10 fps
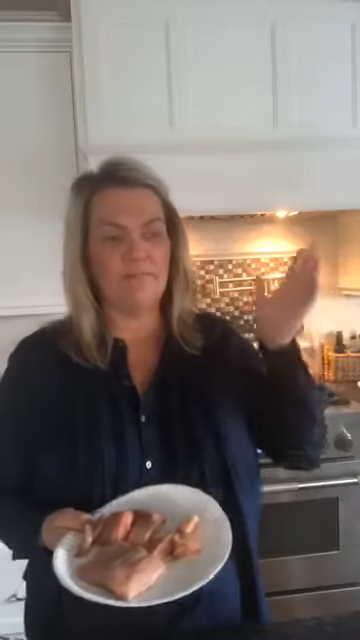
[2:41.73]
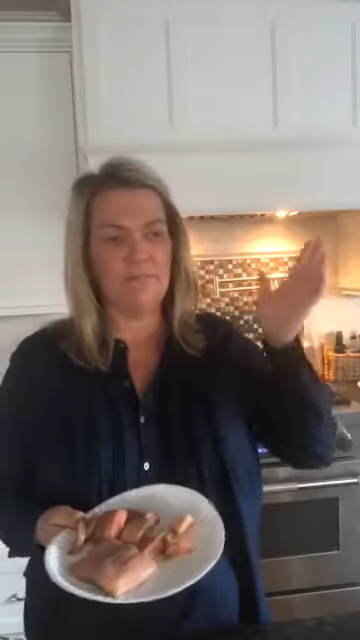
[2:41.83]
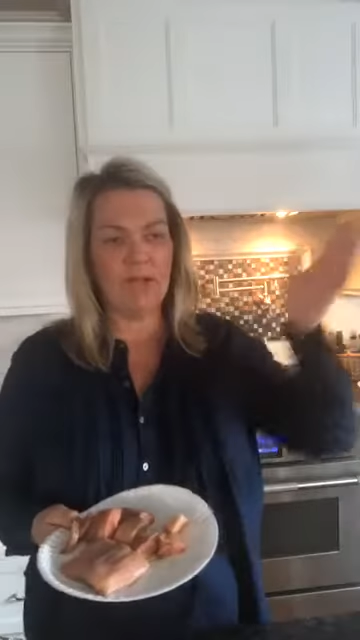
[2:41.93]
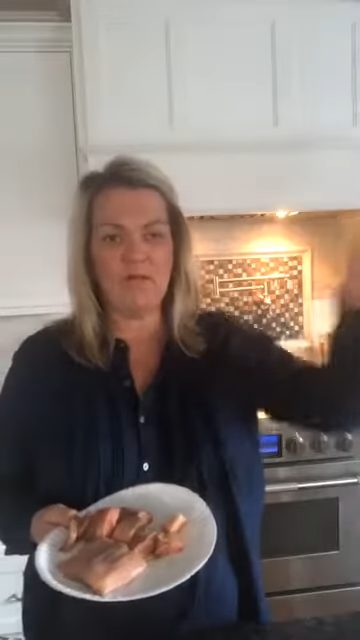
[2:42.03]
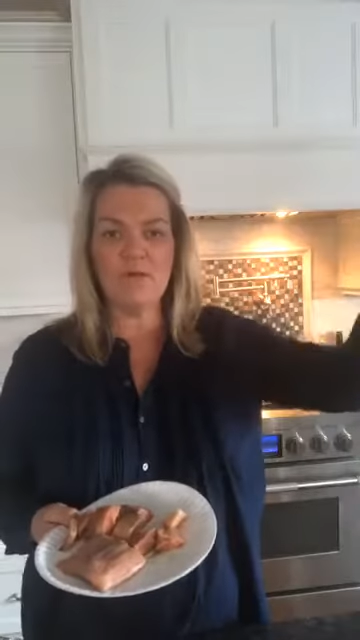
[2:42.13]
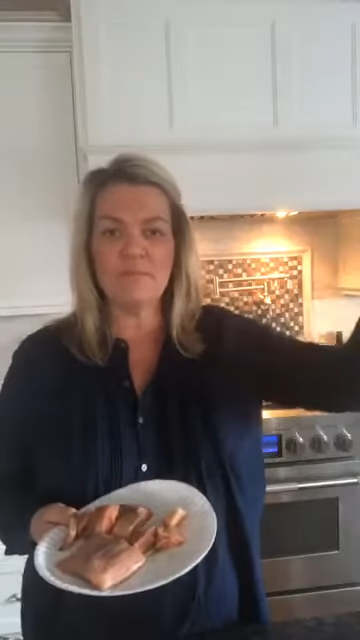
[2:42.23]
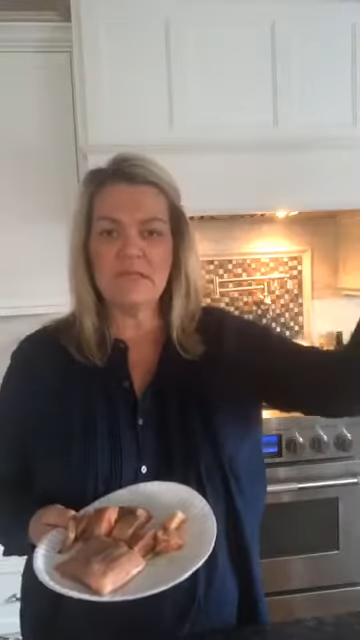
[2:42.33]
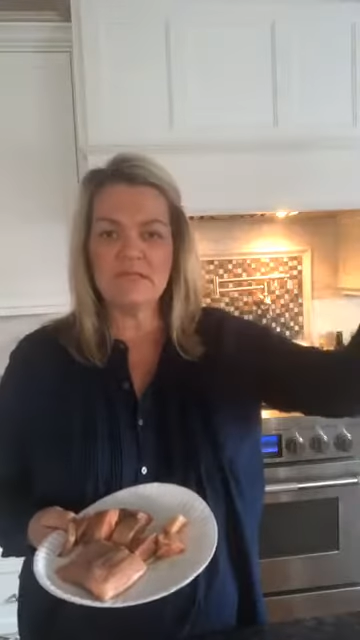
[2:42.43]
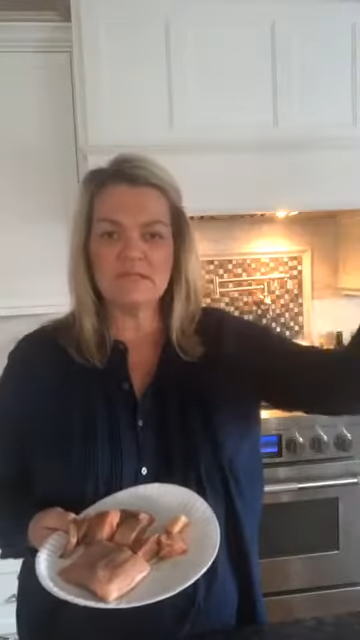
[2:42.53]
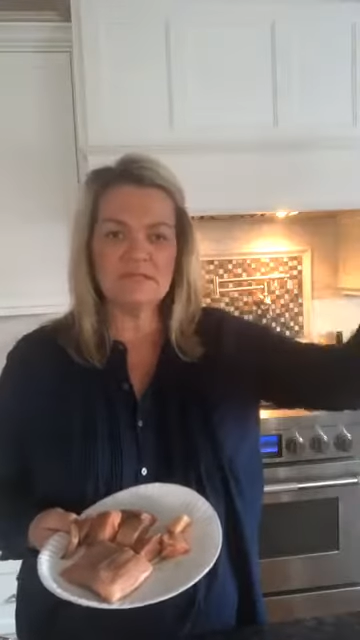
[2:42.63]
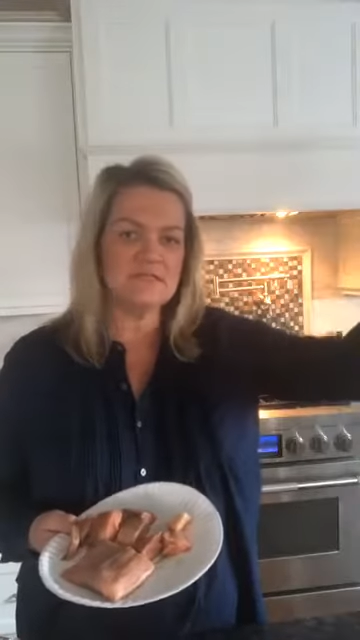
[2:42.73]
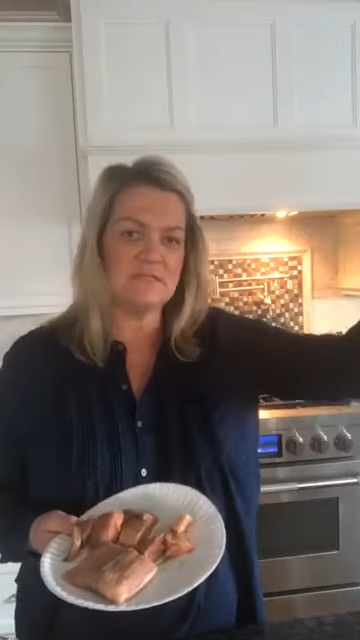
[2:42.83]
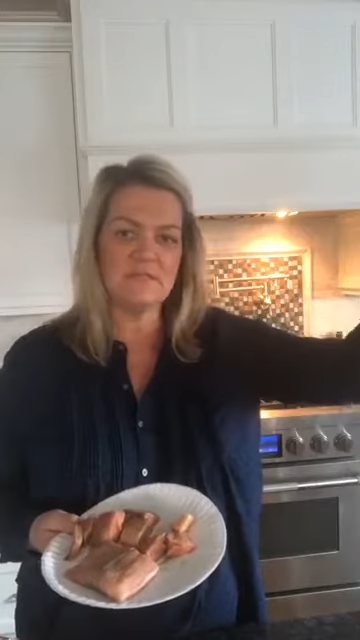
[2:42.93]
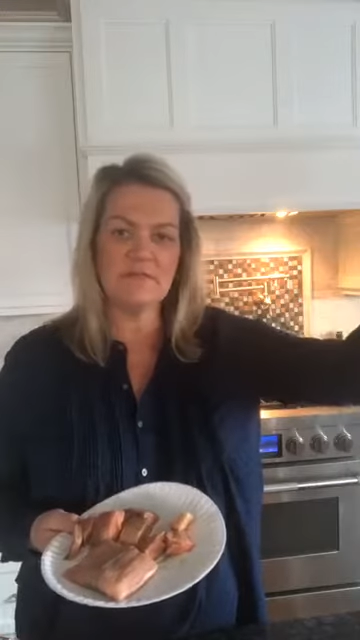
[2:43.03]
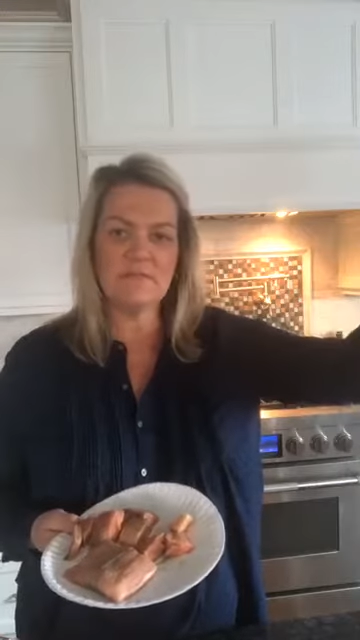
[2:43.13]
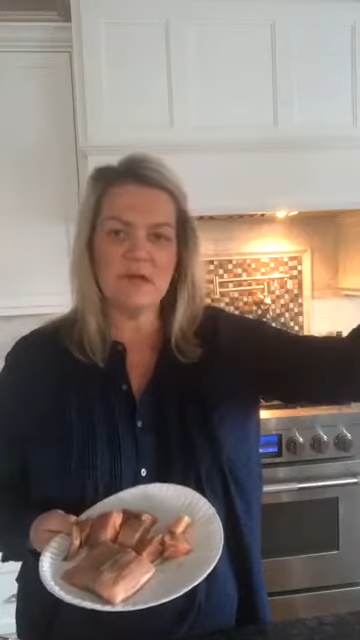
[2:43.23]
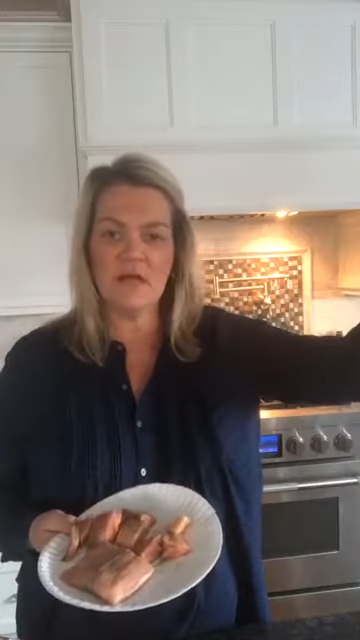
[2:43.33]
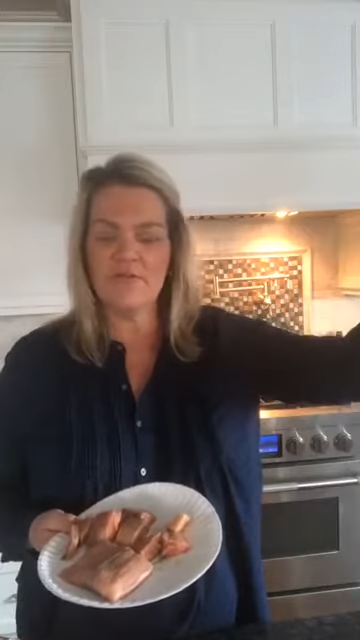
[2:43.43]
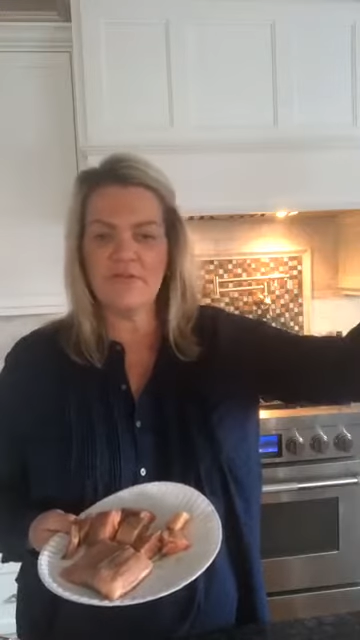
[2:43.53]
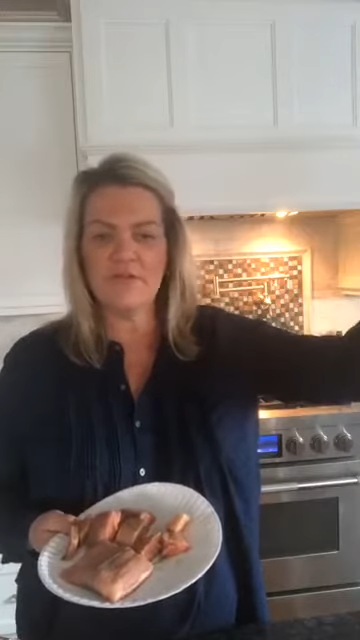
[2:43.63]
by all means, sear them
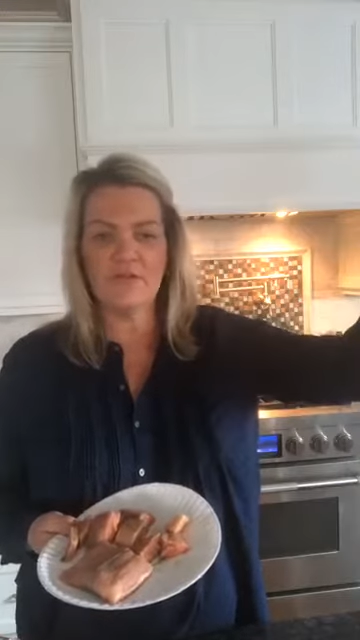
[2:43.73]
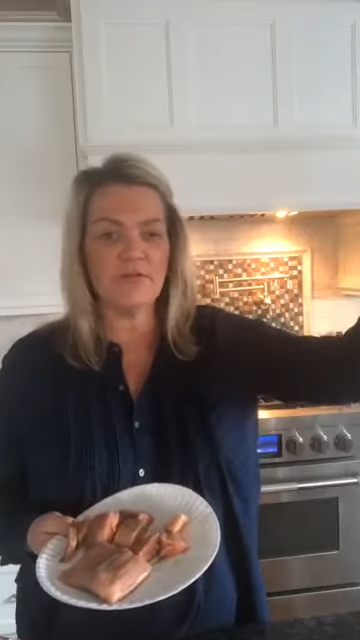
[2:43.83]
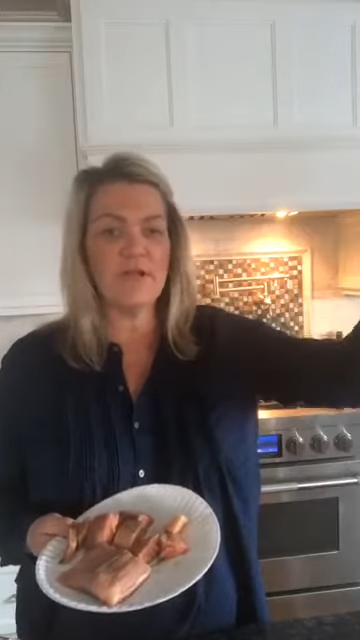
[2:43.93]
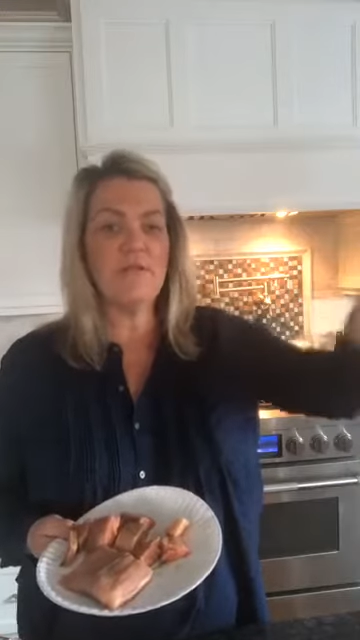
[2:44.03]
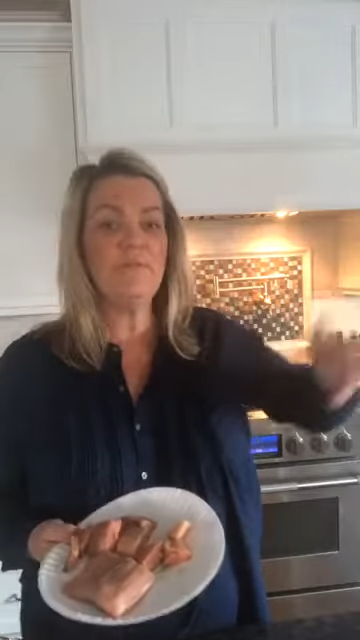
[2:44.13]
on the grill